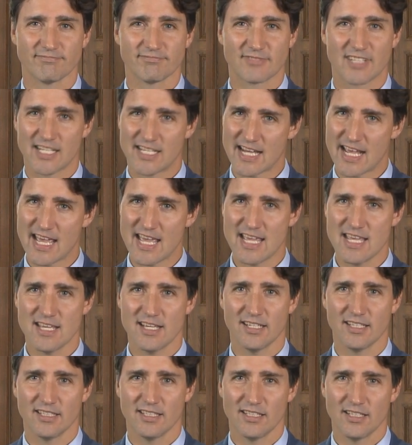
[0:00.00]

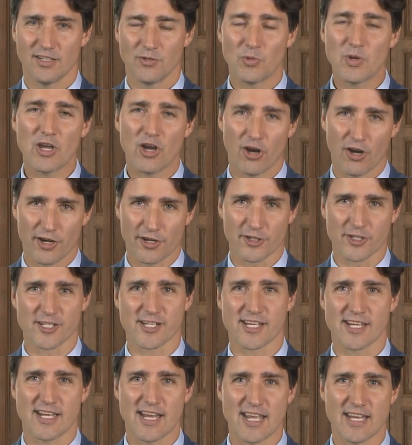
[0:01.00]
Today, we honor
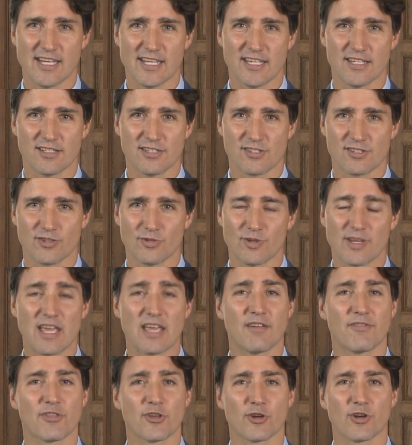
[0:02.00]
Canadians who
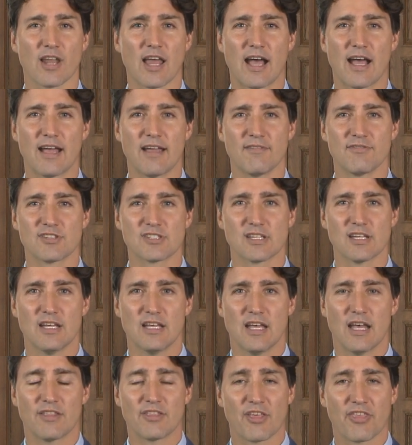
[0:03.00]
gave their lives
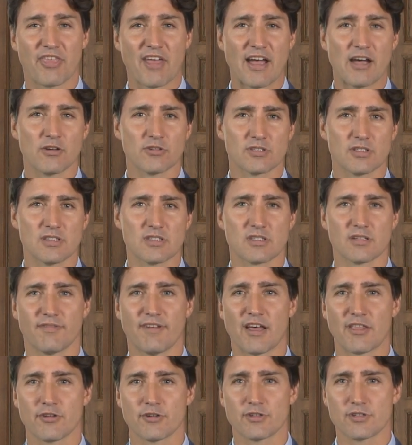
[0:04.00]
and the thousands
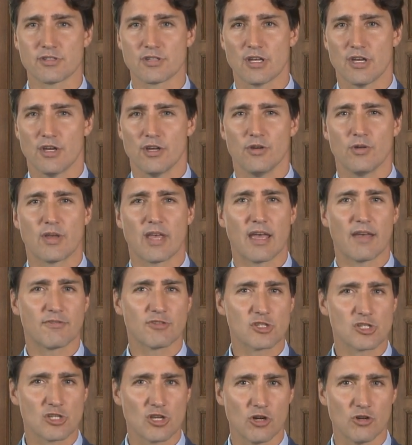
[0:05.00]
of others who gave
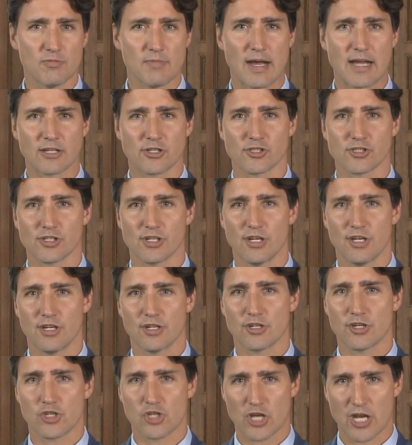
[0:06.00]
so much
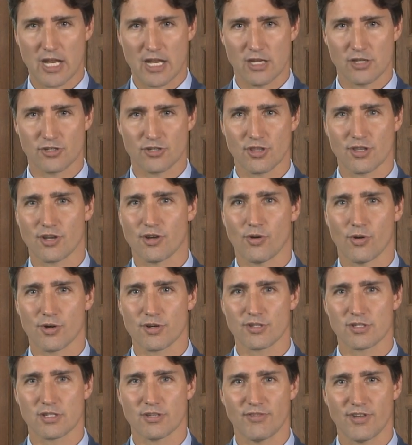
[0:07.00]
to change the
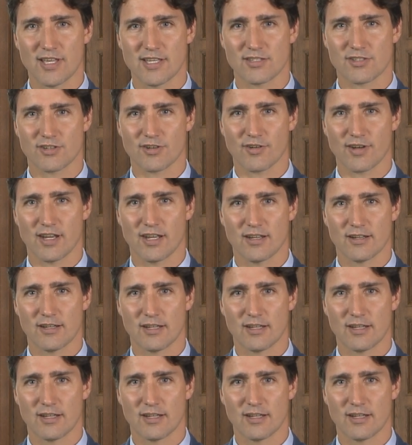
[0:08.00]
course of history.